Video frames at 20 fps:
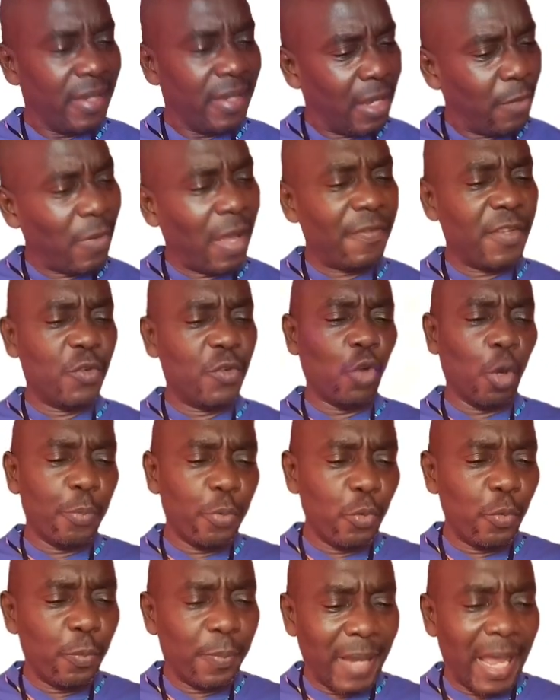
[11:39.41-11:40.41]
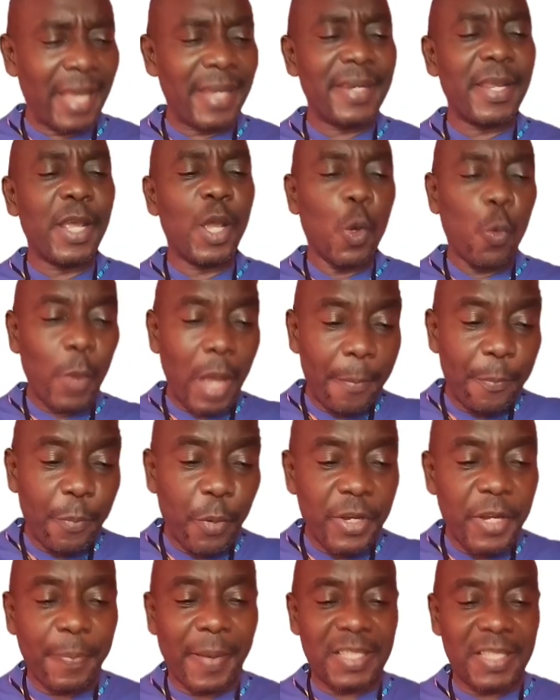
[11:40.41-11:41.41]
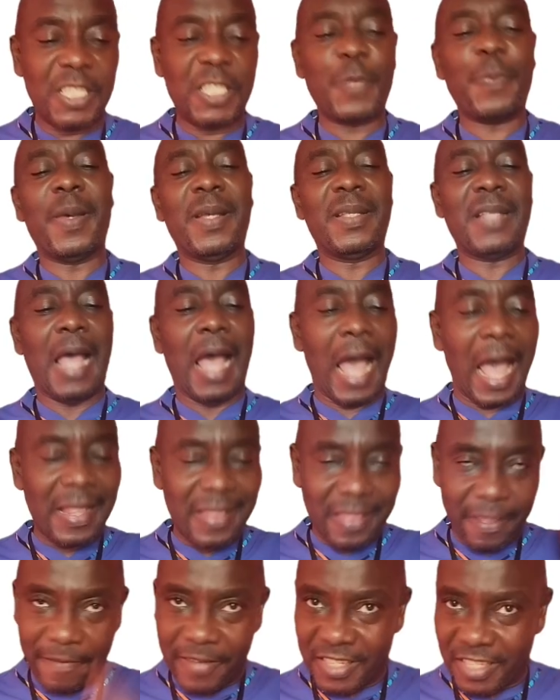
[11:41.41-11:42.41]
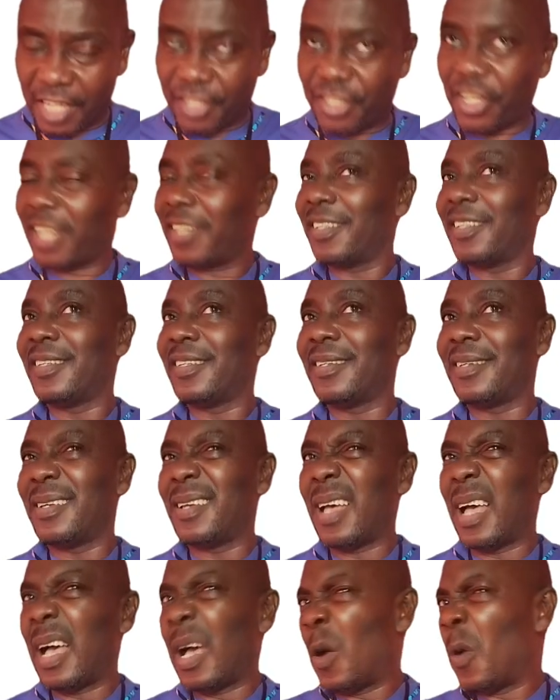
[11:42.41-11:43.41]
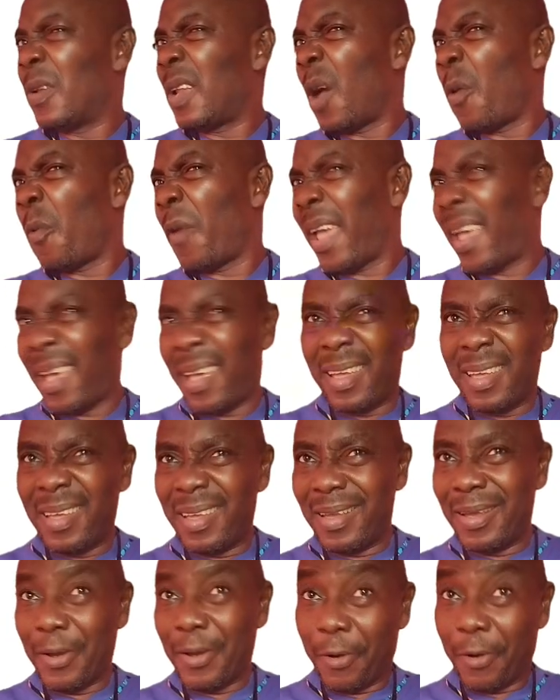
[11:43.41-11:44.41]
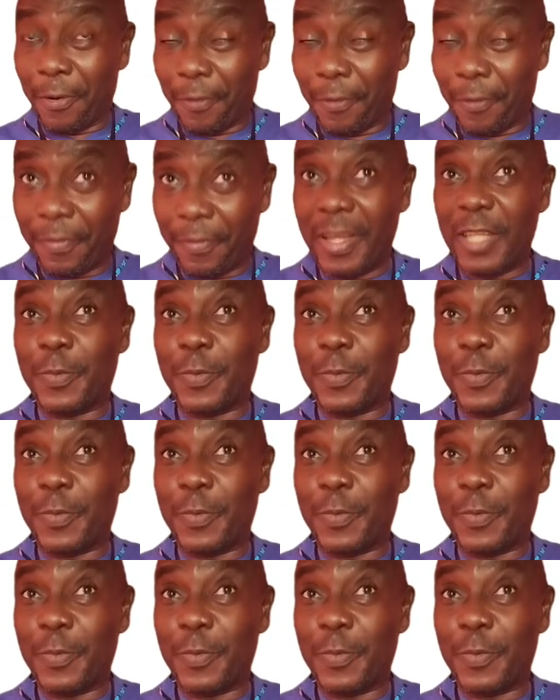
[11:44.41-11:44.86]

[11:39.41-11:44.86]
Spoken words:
Then we have the double blind, where both the participant and the researcher are unaware of,